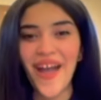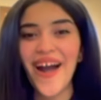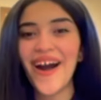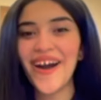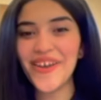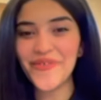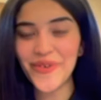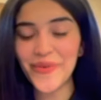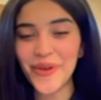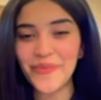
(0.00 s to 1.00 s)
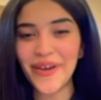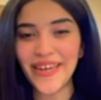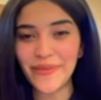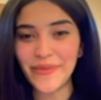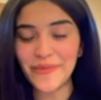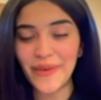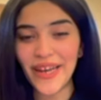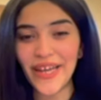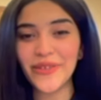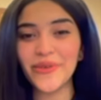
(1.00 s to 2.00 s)
Hi everyone, my name is
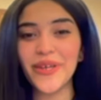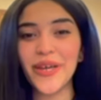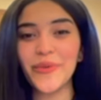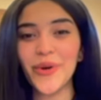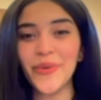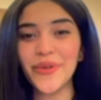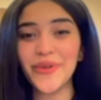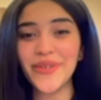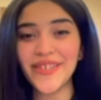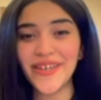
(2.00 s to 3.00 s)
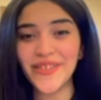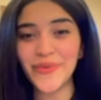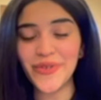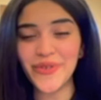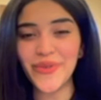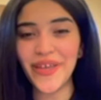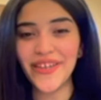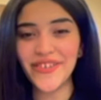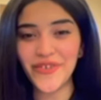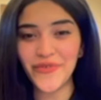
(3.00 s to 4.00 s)
Malak. Today I'm going to discuss with you the
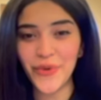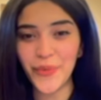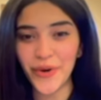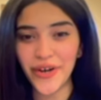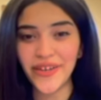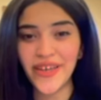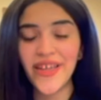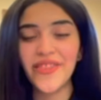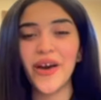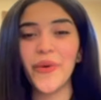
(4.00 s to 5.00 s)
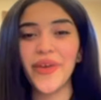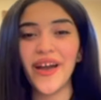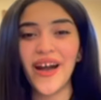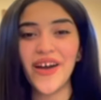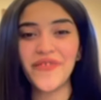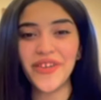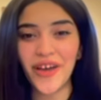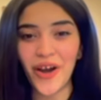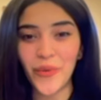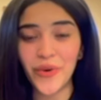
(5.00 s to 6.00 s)
interview part that we have
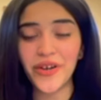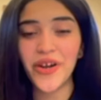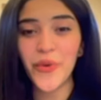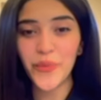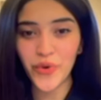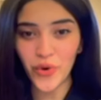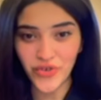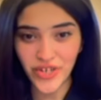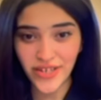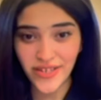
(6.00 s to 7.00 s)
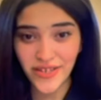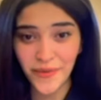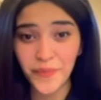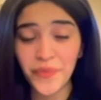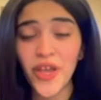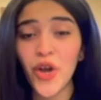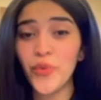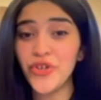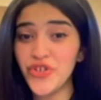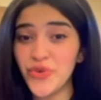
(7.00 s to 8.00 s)
in our project.
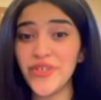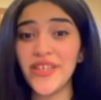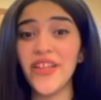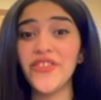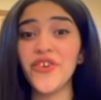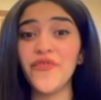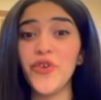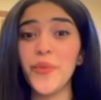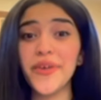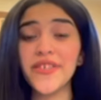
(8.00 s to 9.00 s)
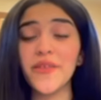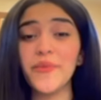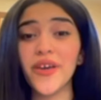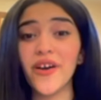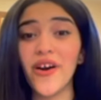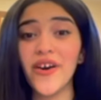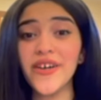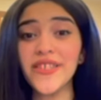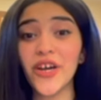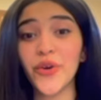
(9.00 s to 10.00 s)
We choose the interview method
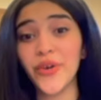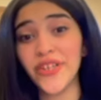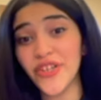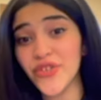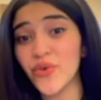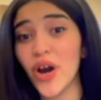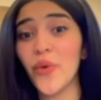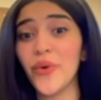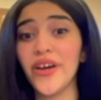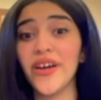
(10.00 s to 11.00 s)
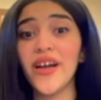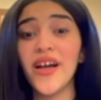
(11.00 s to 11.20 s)
because according to our